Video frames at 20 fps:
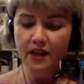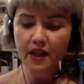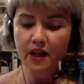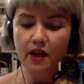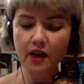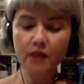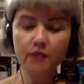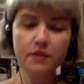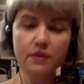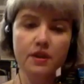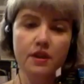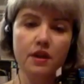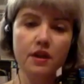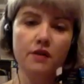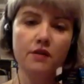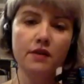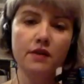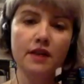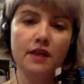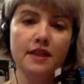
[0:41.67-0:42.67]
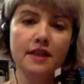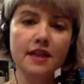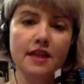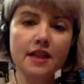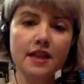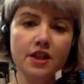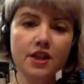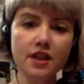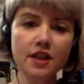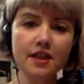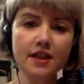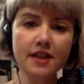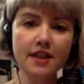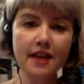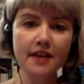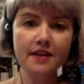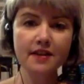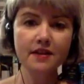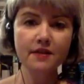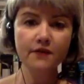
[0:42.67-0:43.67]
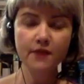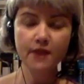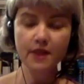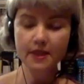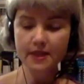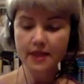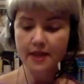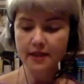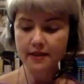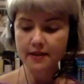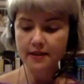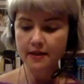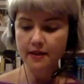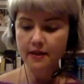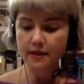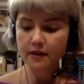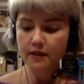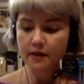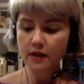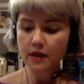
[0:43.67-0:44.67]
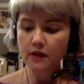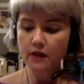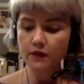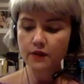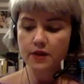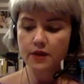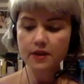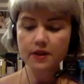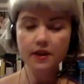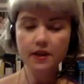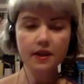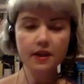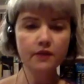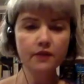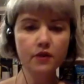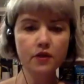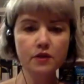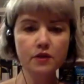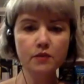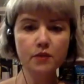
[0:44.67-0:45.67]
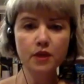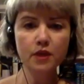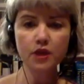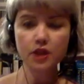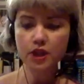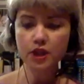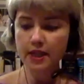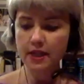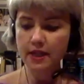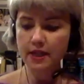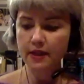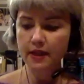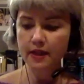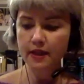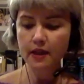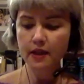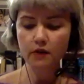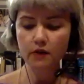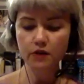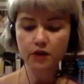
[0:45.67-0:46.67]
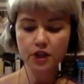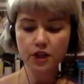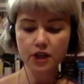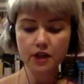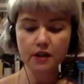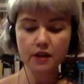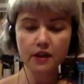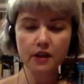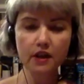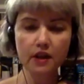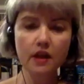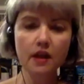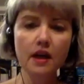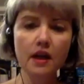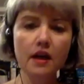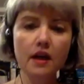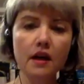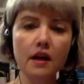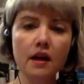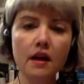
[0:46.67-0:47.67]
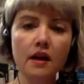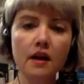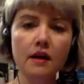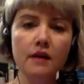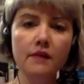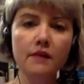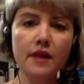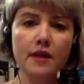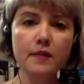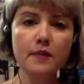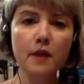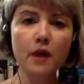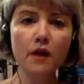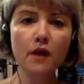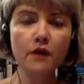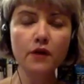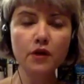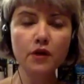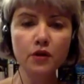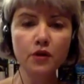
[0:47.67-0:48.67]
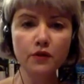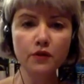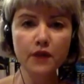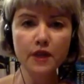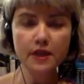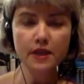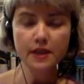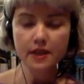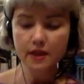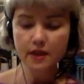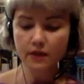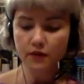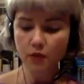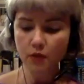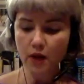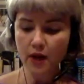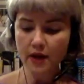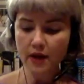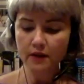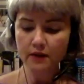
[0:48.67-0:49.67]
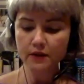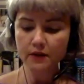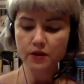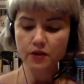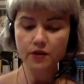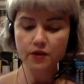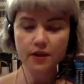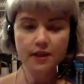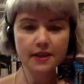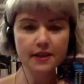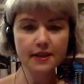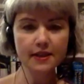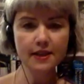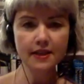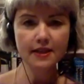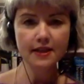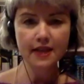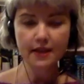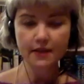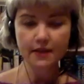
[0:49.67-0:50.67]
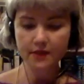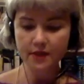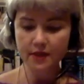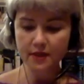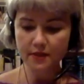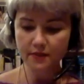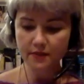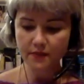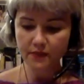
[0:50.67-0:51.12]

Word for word: Um, so he teaches at the Sophia Centre for the Study of Cosmology in Culture. Uh, that's part of the University of Wales, Trinity St David.